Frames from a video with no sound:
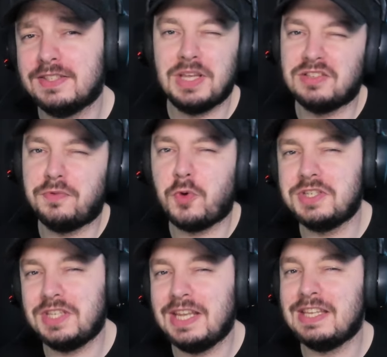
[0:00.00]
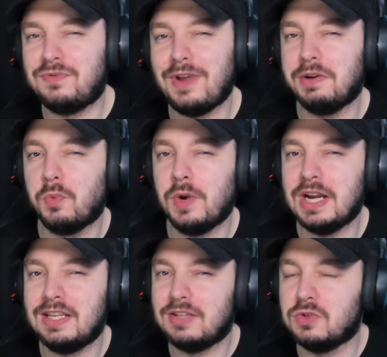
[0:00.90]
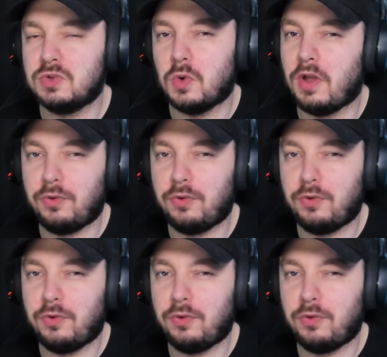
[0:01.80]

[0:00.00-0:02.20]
Because, of course, it is very weird that you score